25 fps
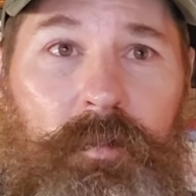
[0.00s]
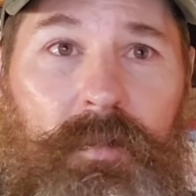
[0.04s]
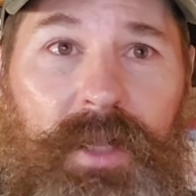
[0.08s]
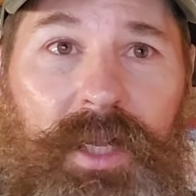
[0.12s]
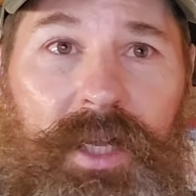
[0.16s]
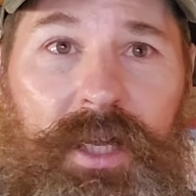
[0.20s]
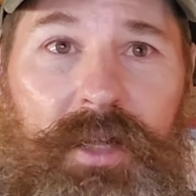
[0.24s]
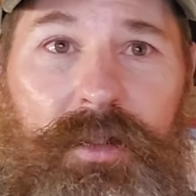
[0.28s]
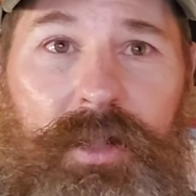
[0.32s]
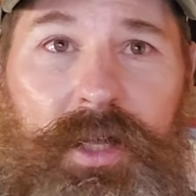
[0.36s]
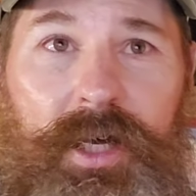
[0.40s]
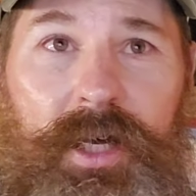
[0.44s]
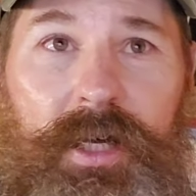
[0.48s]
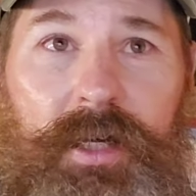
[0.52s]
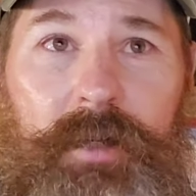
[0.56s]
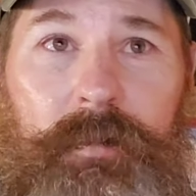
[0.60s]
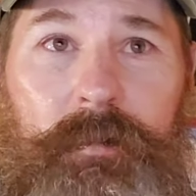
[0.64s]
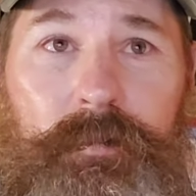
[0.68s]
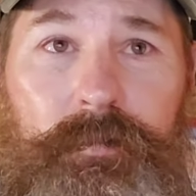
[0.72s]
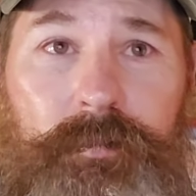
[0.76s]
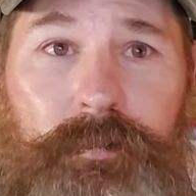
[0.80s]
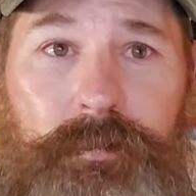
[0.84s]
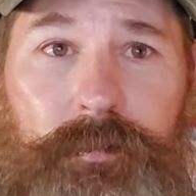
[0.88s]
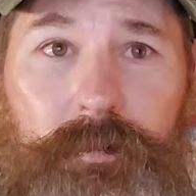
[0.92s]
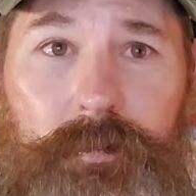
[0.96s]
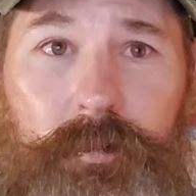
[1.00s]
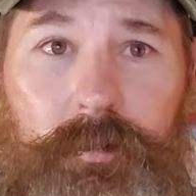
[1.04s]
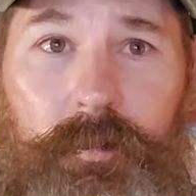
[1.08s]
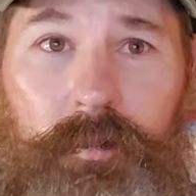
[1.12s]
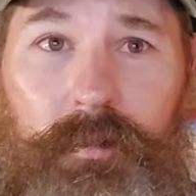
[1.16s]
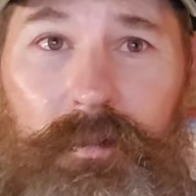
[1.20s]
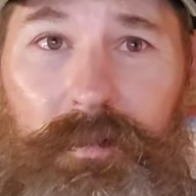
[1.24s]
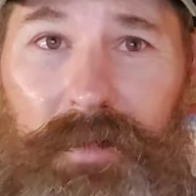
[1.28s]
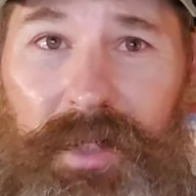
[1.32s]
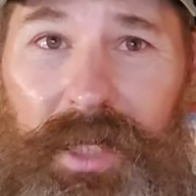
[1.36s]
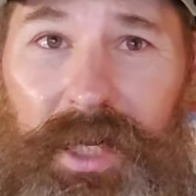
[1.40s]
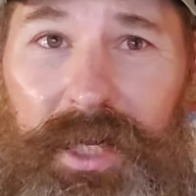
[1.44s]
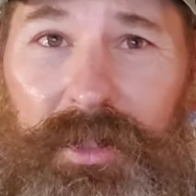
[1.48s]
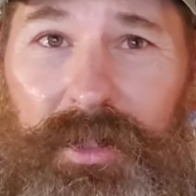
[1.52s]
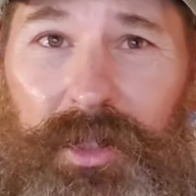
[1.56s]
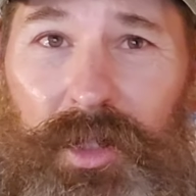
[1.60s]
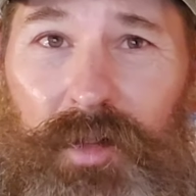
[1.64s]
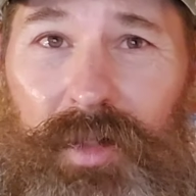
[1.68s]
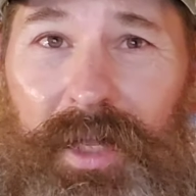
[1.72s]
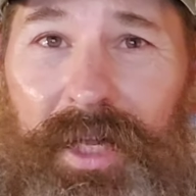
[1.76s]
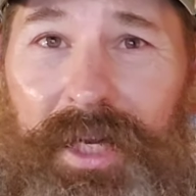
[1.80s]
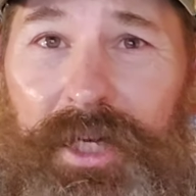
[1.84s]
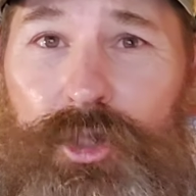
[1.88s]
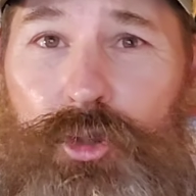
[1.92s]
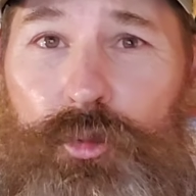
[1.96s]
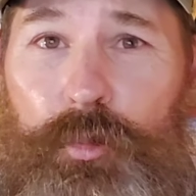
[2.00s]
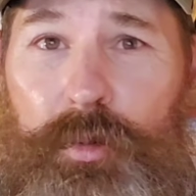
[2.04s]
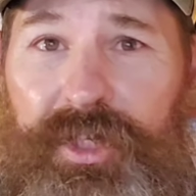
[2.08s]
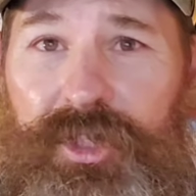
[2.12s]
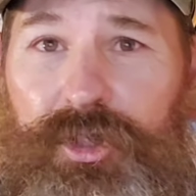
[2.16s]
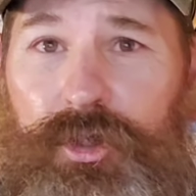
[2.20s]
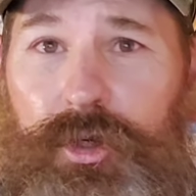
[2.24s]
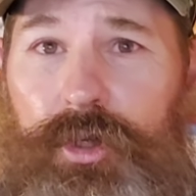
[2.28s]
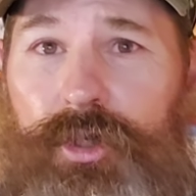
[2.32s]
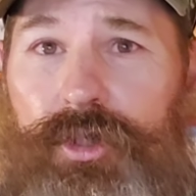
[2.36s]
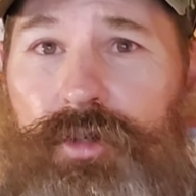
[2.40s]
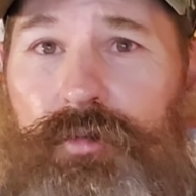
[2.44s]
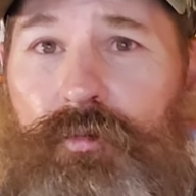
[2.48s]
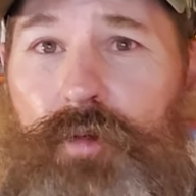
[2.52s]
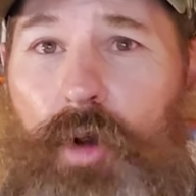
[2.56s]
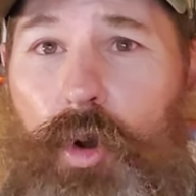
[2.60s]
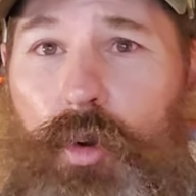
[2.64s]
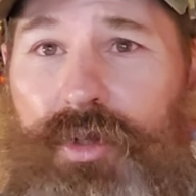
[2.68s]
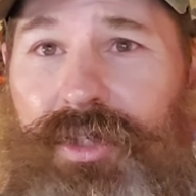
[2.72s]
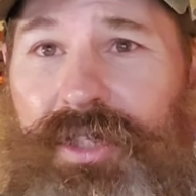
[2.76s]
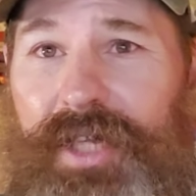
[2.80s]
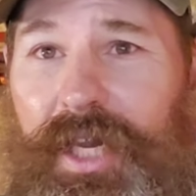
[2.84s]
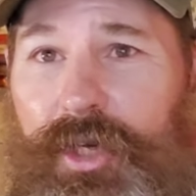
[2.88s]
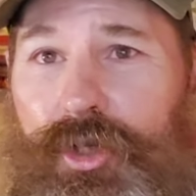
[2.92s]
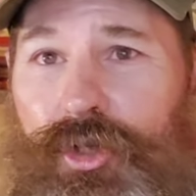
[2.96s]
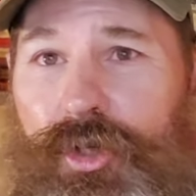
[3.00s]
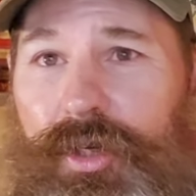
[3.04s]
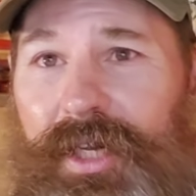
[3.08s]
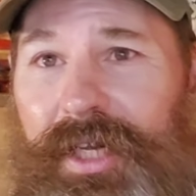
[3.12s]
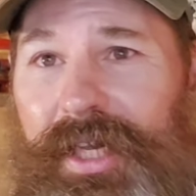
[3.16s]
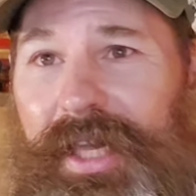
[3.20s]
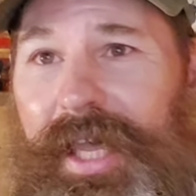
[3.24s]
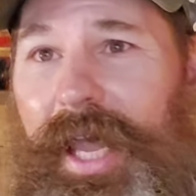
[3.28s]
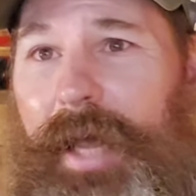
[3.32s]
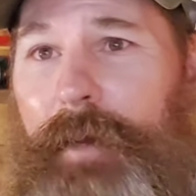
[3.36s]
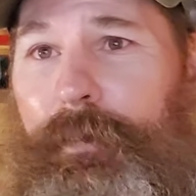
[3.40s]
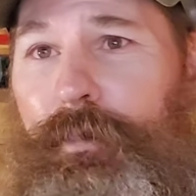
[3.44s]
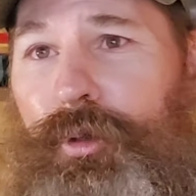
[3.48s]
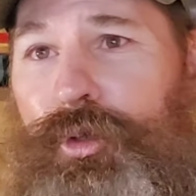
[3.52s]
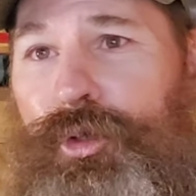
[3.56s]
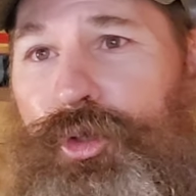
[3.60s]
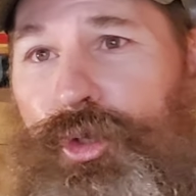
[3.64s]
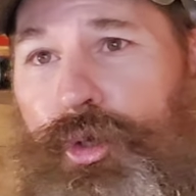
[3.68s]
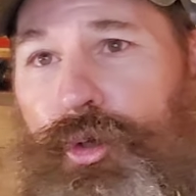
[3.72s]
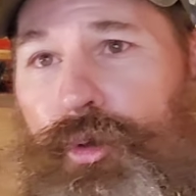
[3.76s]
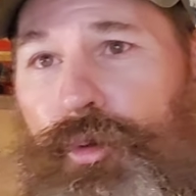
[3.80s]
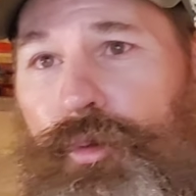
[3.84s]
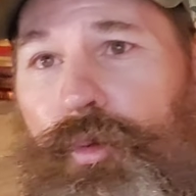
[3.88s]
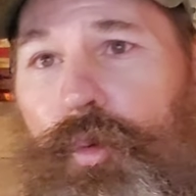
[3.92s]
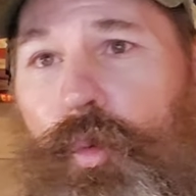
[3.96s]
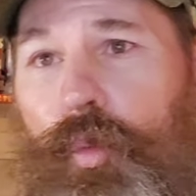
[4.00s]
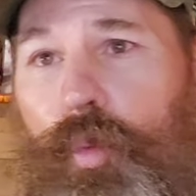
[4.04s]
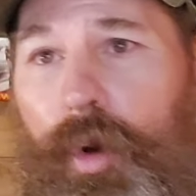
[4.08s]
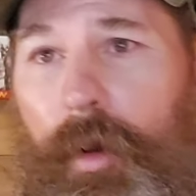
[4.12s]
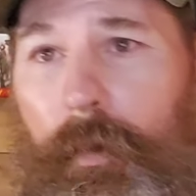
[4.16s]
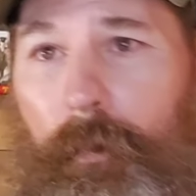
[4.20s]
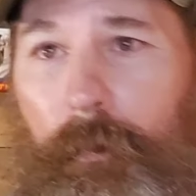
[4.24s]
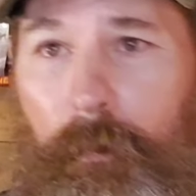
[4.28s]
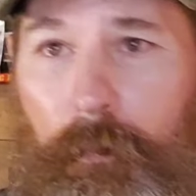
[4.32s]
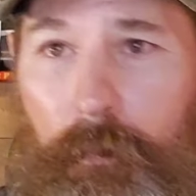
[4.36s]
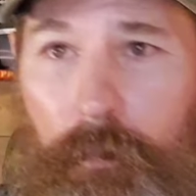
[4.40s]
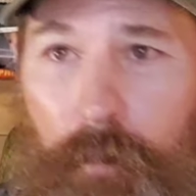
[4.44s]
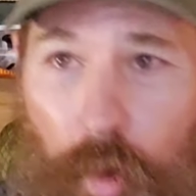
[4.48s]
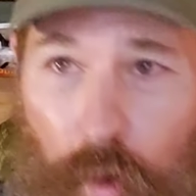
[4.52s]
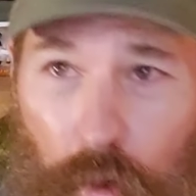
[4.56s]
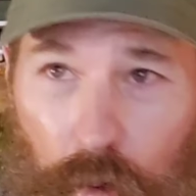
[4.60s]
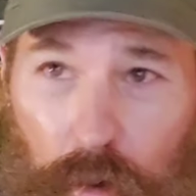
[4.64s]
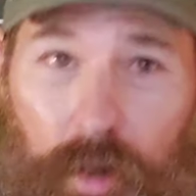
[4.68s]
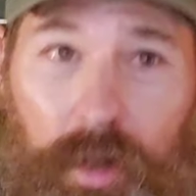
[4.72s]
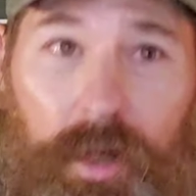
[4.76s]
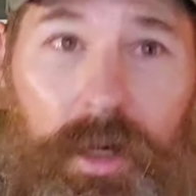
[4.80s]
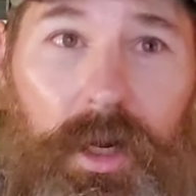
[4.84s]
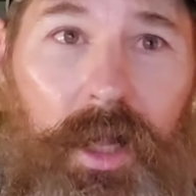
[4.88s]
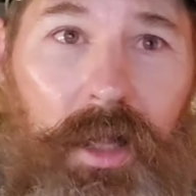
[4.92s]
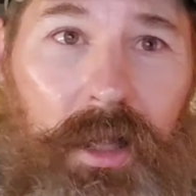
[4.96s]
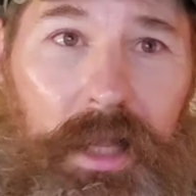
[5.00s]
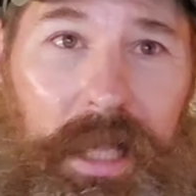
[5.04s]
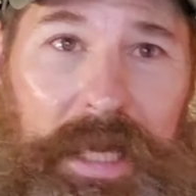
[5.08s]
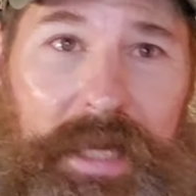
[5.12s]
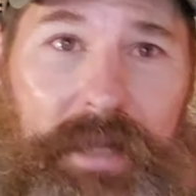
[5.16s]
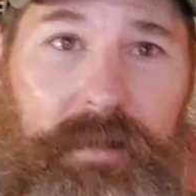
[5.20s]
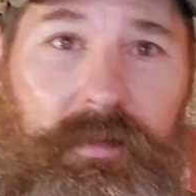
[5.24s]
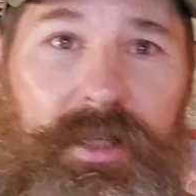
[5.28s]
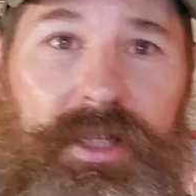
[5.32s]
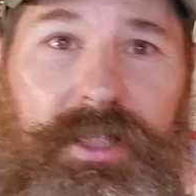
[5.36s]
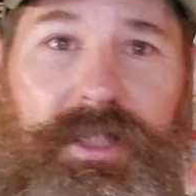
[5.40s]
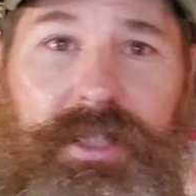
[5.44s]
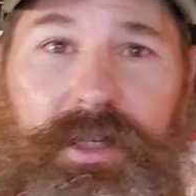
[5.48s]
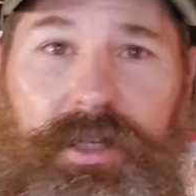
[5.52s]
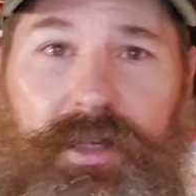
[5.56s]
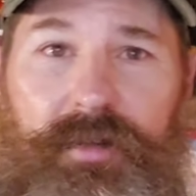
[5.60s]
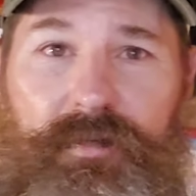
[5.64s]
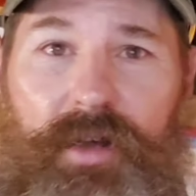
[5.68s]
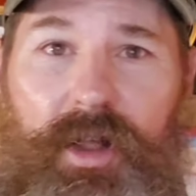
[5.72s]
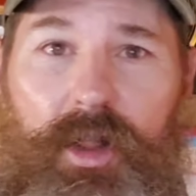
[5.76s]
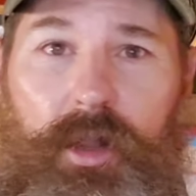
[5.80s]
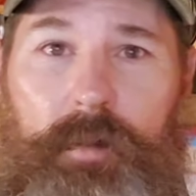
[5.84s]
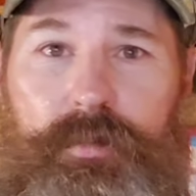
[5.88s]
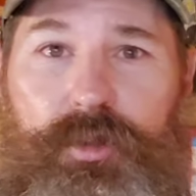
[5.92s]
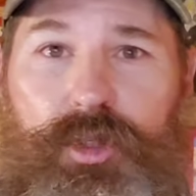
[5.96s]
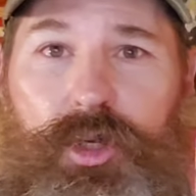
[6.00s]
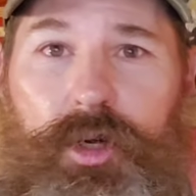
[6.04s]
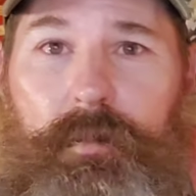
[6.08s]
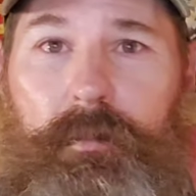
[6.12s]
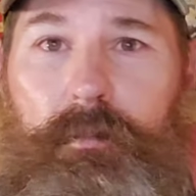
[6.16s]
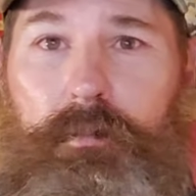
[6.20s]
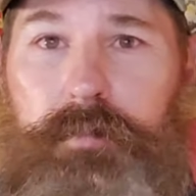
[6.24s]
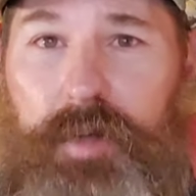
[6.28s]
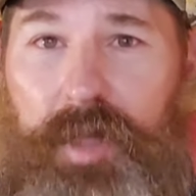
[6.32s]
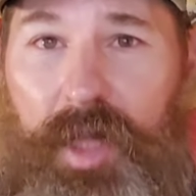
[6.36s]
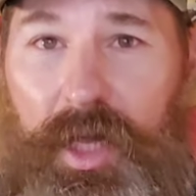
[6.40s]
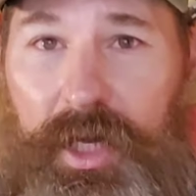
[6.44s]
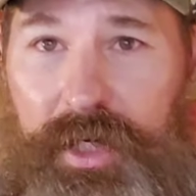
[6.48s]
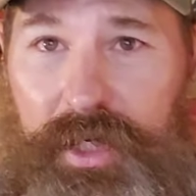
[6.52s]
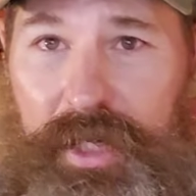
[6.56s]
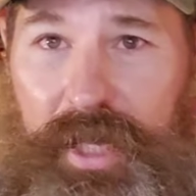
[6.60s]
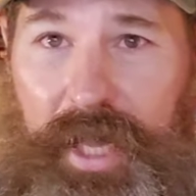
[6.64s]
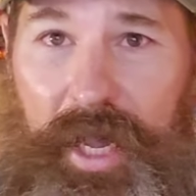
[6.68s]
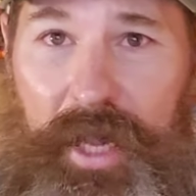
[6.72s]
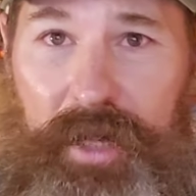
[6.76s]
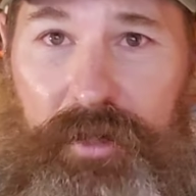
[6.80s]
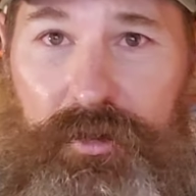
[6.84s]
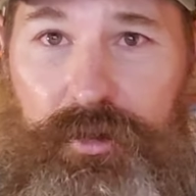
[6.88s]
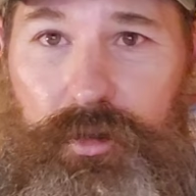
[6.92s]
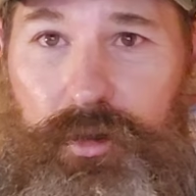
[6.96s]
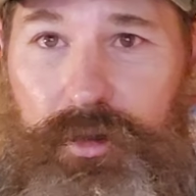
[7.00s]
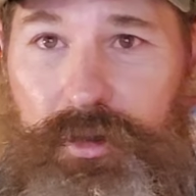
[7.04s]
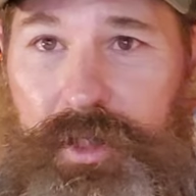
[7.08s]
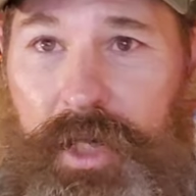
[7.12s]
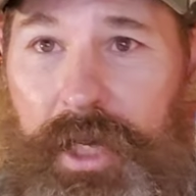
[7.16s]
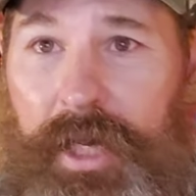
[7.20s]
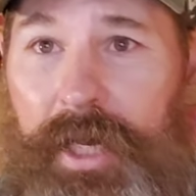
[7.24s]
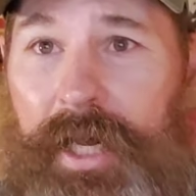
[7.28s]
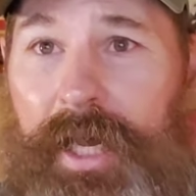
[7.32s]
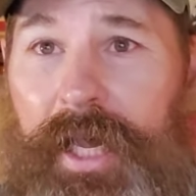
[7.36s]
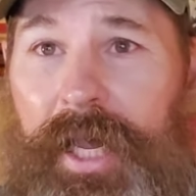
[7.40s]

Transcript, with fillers: in the in the latest research, folks stationed at Camp Lejeune were more likely to develop certain blood cancers